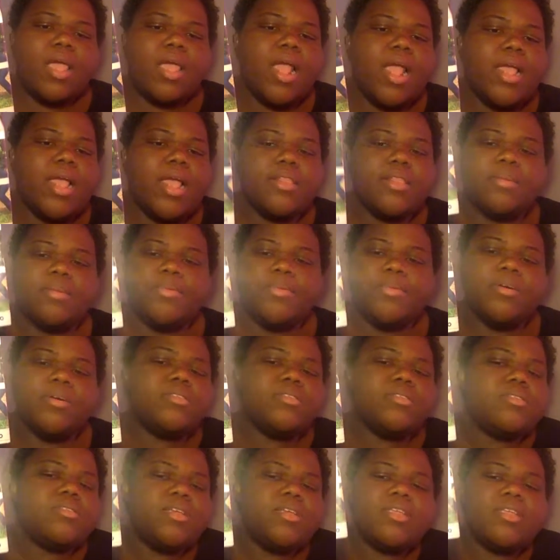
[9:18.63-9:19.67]
and the book
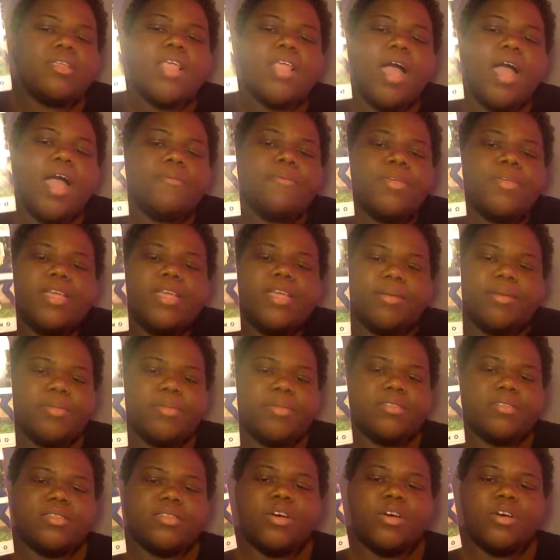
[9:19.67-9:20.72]
did not redeem
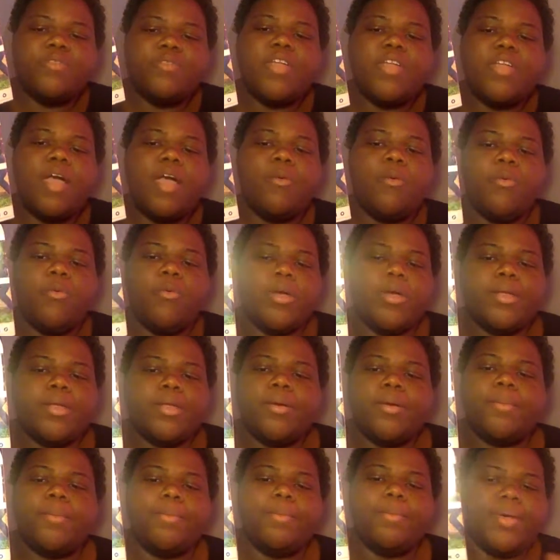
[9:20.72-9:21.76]
itself, not one
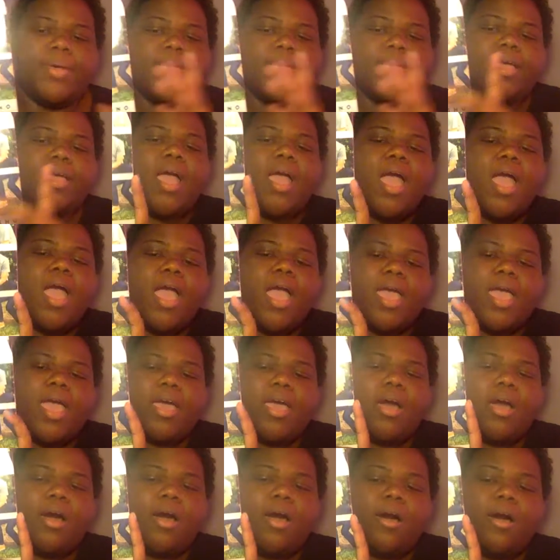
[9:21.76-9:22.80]
bit
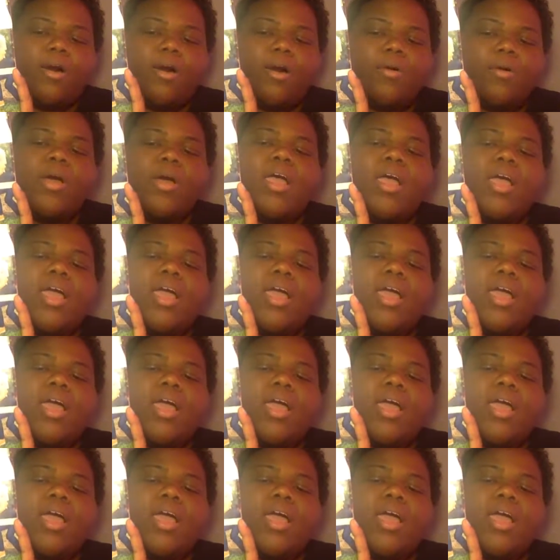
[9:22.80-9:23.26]
at all.